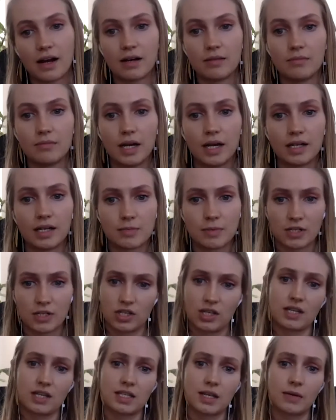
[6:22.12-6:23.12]
and
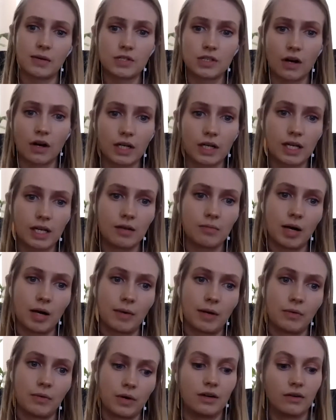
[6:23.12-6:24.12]
especially as I was talking about
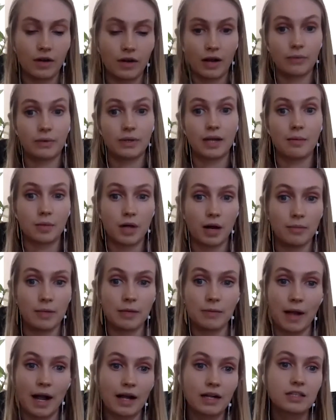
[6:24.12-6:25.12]
my work, I kept coming
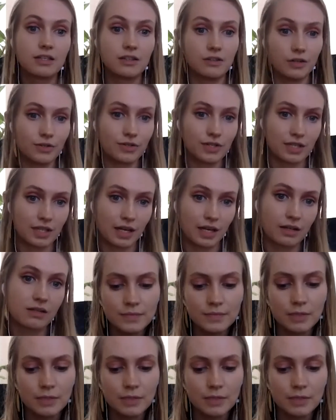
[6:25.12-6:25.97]
back to those things.